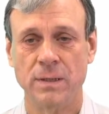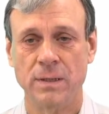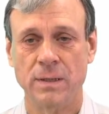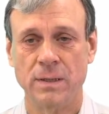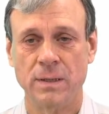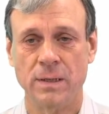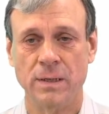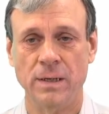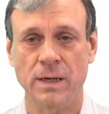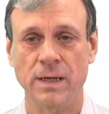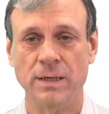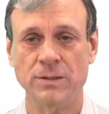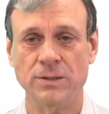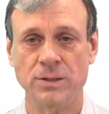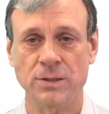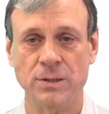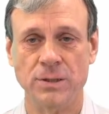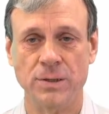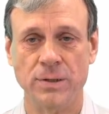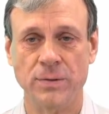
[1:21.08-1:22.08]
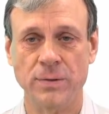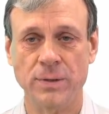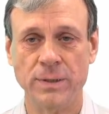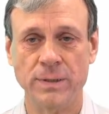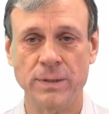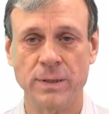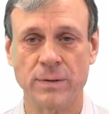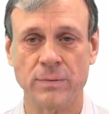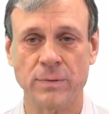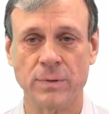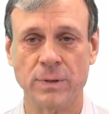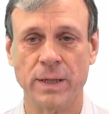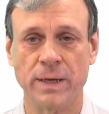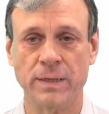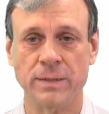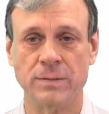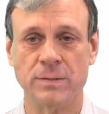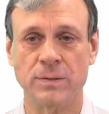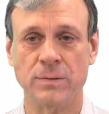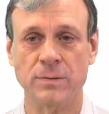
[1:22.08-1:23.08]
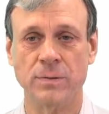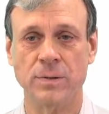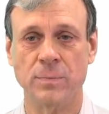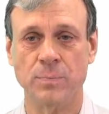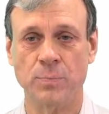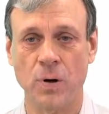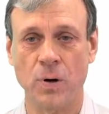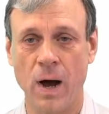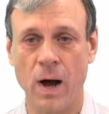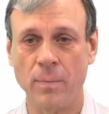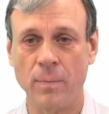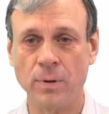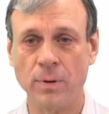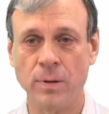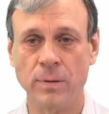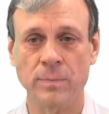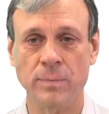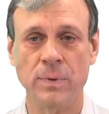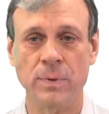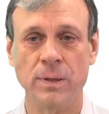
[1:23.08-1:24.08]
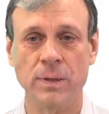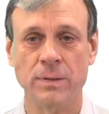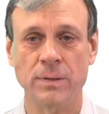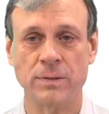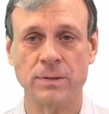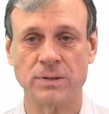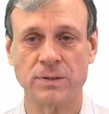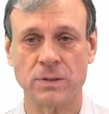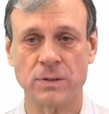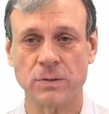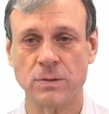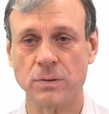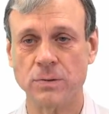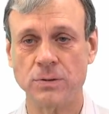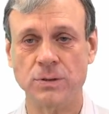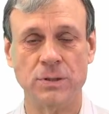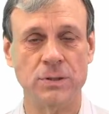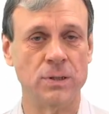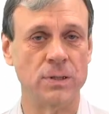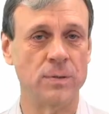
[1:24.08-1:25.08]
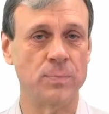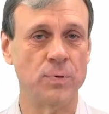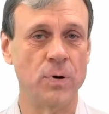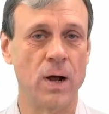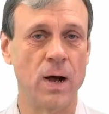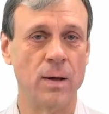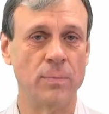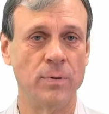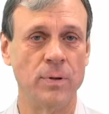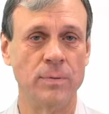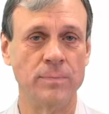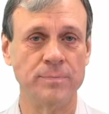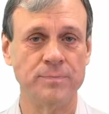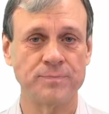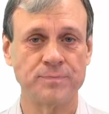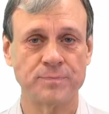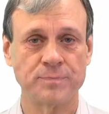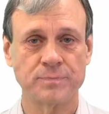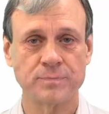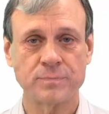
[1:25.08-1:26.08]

In engineering, they relate to the problem, the solution to the problem,